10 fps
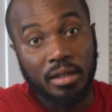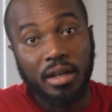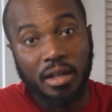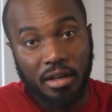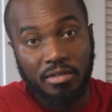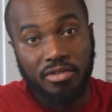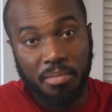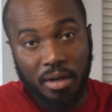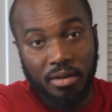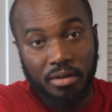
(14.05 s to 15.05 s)
our lives
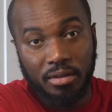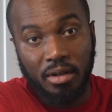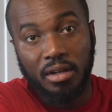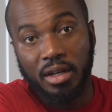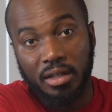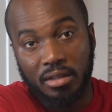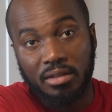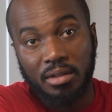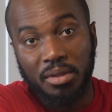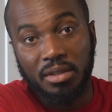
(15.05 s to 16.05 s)
better, unlike
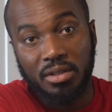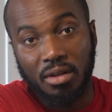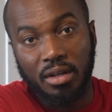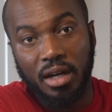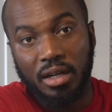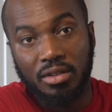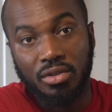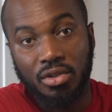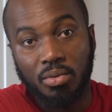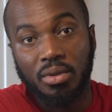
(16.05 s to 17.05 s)
some of these other guys
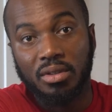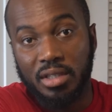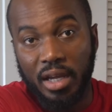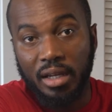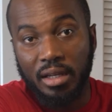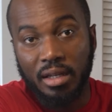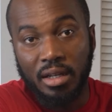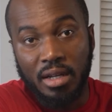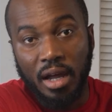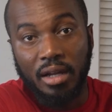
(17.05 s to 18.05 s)
who just want to take
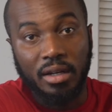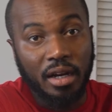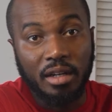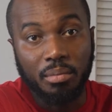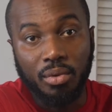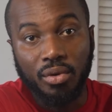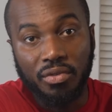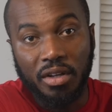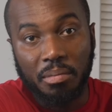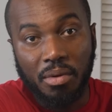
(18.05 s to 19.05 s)
and not
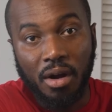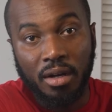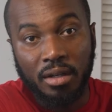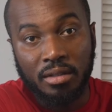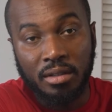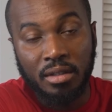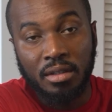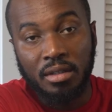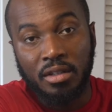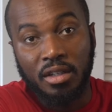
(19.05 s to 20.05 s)
improve their product.
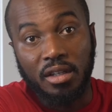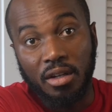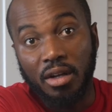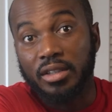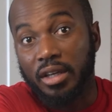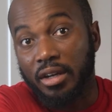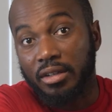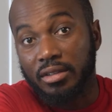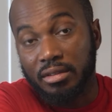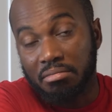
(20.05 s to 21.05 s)
Elon
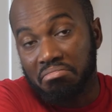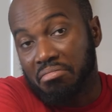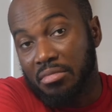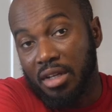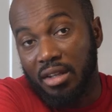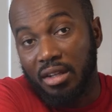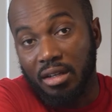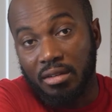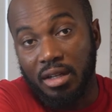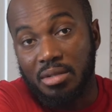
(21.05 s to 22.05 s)
cares. I
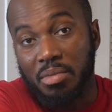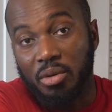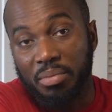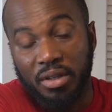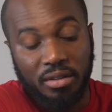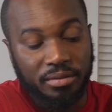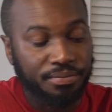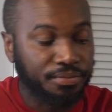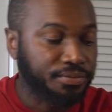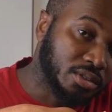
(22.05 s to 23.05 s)
think that's my opinion.
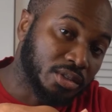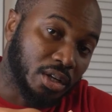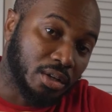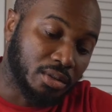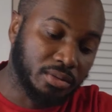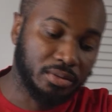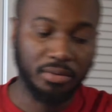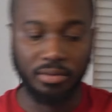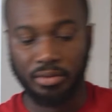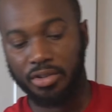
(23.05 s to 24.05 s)
So
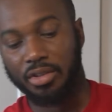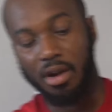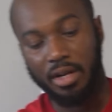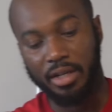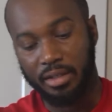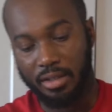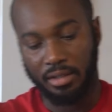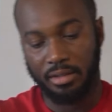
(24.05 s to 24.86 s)
Starlink,